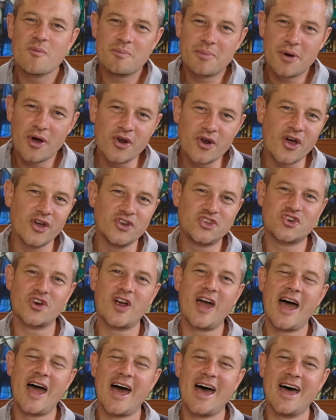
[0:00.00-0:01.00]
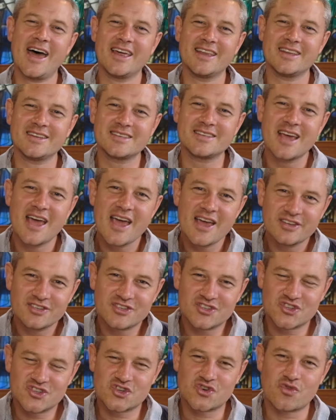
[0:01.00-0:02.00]
Put out your hand,
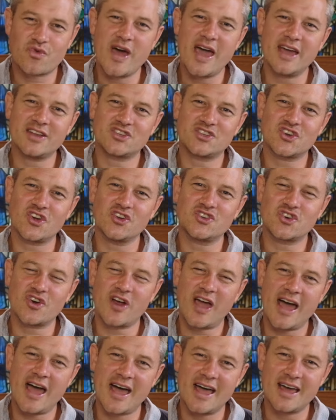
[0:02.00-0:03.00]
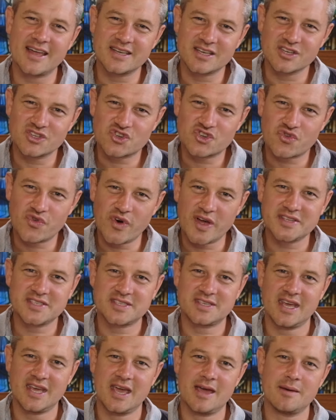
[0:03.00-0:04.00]
stretch out your hand, and
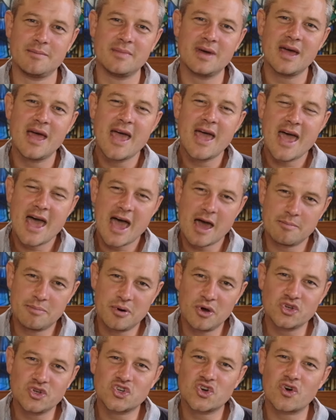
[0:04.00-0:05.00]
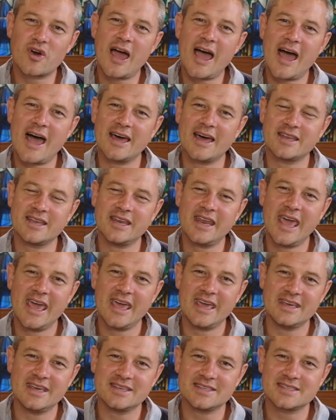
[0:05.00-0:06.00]
trust him, and put your hand in
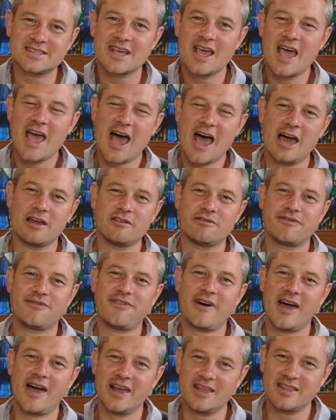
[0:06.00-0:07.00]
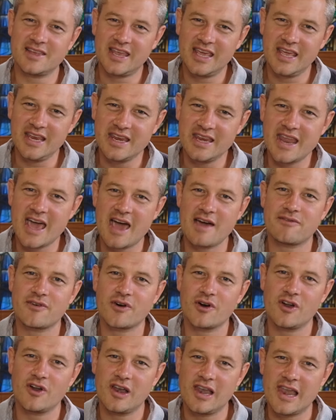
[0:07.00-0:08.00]
his, and find that he
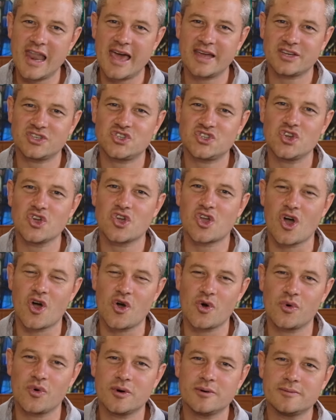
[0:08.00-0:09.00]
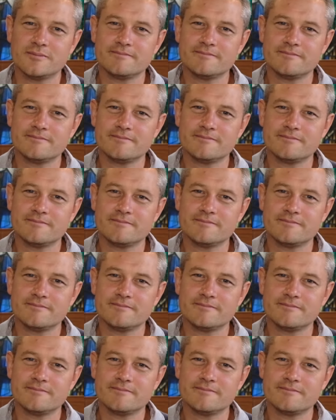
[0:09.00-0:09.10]
never lets you go.